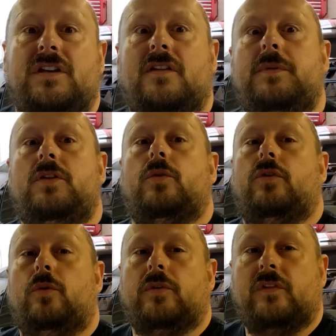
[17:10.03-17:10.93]
Give me your
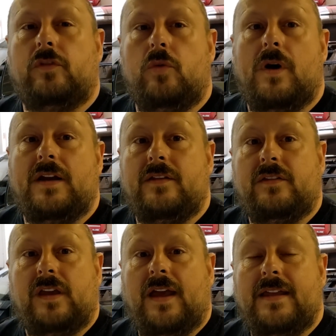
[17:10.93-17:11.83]
thoughts as
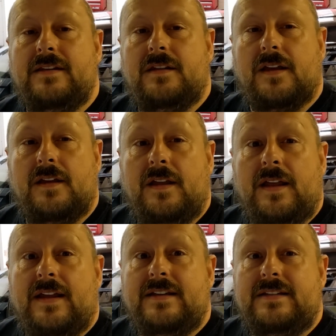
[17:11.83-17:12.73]
always, and
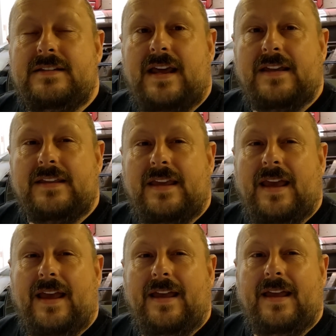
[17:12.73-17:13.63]
take
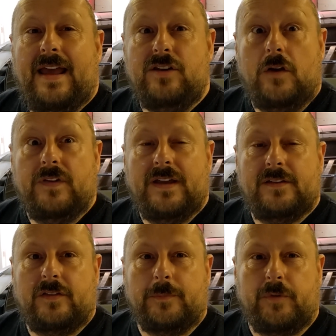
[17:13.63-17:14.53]
care, and don't forget to
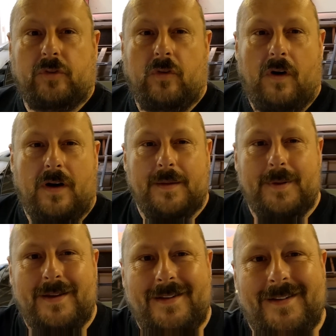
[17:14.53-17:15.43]
subscribe.
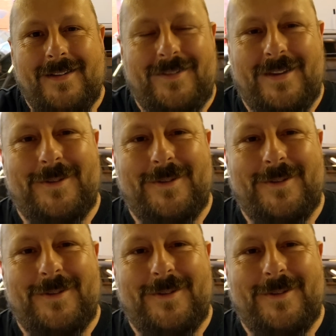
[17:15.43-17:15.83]
See you